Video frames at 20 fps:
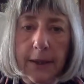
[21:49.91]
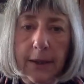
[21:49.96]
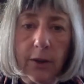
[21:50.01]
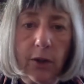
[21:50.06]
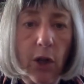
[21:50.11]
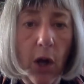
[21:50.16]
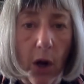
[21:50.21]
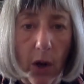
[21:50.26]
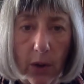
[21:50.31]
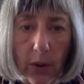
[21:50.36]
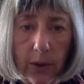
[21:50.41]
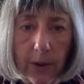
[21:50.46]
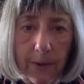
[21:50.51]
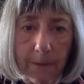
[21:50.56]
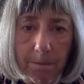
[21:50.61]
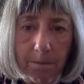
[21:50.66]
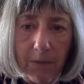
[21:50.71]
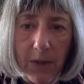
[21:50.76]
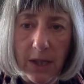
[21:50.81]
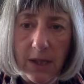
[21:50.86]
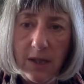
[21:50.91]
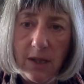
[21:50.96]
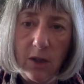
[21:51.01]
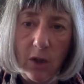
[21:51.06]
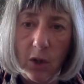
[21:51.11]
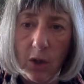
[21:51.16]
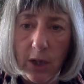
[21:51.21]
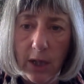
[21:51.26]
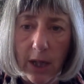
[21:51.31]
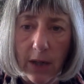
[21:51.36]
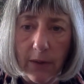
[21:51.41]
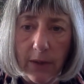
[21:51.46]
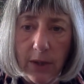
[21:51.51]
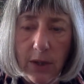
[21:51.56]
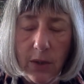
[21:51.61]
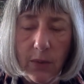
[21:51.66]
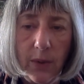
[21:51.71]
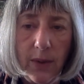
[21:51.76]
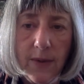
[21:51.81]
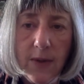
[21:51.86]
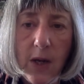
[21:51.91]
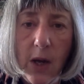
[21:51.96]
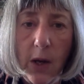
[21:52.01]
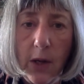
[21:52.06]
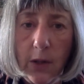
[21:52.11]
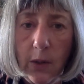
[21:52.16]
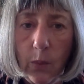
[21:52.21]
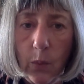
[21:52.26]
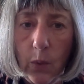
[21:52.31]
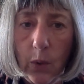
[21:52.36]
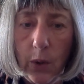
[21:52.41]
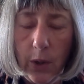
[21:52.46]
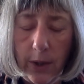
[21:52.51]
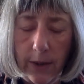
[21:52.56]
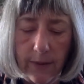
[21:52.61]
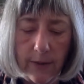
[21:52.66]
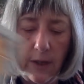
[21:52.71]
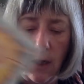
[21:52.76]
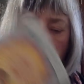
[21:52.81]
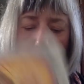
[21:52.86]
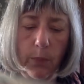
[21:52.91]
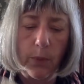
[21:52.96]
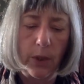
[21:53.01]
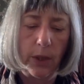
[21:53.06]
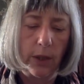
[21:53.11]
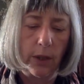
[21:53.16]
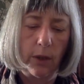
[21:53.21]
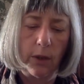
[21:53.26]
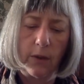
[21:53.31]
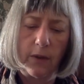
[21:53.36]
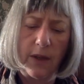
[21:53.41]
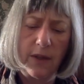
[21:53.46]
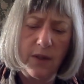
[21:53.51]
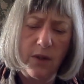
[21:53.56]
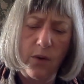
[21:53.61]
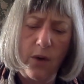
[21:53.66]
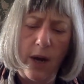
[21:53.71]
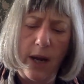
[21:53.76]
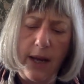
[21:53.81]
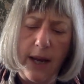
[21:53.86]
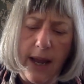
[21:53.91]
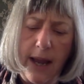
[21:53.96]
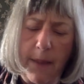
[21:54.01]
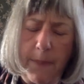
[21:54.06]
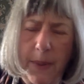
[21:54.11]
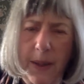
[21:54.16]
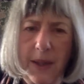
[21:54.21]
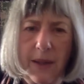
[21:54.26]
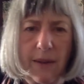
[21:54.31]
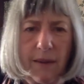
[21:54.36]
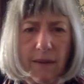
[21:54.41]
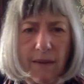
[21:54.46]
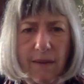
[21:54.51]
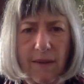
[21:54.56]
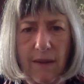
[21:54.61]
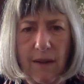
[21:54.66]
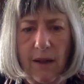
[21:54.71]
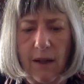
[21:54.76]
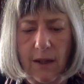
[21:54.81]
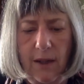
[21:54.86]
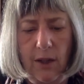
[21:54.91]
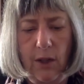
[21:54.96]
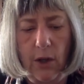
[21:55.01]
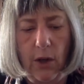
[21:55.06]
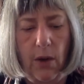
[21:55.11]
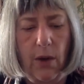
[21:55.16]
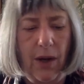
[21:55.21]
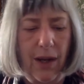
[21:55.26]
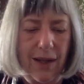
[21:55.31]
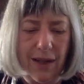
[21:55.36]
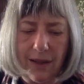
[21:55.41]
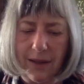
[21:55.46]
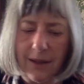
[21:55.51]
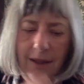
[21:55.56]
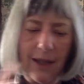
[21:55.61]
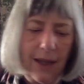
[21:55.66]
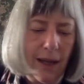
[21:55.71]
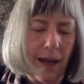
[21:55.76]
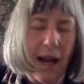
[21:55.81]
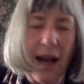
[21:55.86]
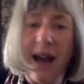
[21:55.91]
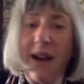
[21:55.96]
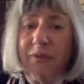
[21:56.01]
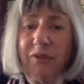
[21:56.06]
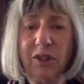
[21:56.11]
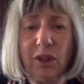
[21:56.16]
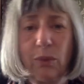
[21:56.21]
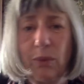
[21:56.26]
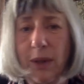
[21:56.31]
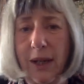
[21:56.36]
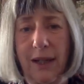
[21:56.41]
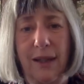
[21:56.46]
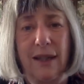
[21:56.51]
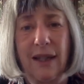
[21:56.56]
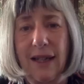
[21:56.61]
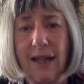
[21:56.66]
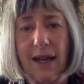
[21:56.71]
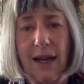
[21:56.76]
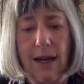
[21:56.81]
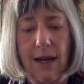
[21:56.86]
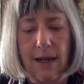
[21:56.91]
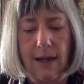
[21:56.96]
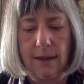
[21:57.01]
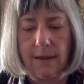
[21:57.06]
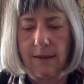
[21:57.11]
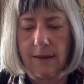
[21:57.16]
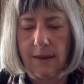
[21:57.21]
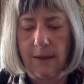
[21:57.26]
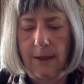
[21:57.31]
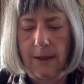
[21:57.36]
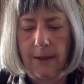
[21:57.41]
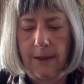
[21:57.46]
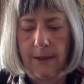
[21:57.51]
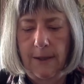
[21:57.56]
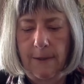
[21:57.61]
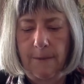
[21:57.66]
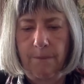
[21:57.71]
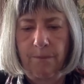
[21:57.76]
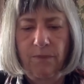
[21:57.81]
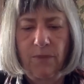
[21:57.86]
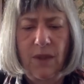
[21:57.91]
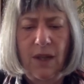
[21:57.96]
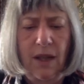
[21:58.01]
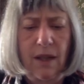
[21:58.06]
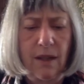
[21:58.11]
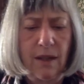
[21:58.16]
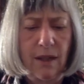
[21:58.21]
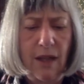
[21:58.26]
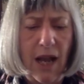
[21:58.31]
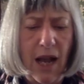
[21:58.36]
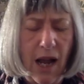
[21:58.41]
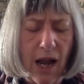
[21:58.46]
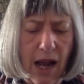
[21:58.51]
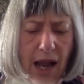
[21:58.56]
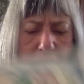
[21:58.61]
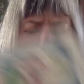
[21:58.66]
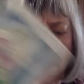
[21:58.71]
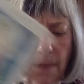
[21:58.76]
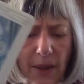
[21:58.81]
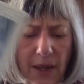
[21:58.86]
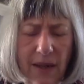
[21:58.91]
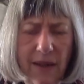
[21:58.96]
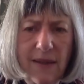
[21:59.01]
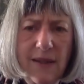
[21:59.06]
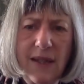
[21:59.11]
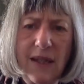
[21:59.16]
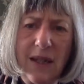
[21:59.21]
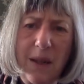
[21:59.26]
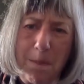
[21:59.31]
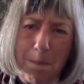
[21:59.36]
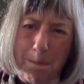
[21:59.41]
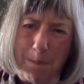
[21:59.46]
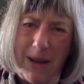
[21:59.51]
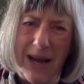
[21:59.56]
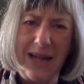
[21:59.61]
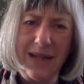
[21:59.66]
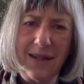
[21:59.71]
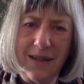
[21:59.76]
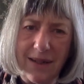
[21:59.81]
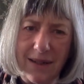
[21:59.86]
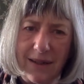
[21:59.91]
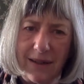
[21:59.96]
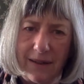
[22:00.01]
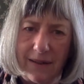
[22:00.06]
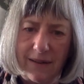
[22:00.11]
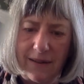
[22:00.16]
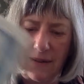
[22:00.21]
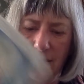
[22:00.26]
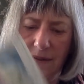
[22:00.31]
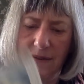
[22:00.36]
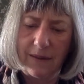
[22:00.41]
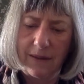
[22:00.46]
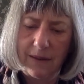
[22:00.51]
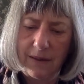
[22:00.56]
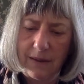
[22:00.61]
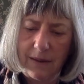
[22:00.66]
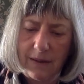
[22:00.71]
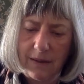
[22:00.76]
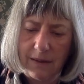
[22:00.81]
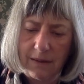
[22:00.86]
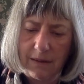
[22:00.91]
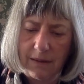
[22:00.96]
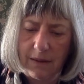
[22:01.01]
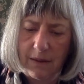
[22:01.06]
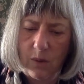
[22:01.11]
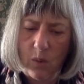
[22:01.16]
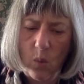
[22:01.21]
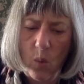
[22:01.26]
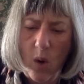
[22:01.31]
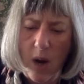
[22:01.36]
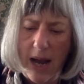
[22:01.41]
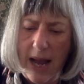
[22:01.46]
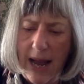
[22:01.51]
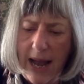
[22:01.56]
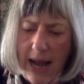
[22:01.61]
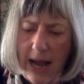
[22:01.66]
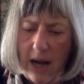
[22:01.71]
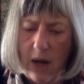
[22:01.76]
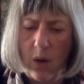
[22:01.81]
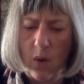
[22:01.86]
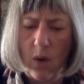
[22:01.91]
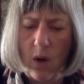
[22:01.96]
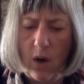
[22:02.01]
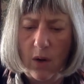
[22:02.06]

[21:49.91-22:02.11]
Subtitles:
No, it's not going to. It's going to work. It's going to bring you. There's great happiness. You know, I have to read the cards. Happiness and abundance. Wow.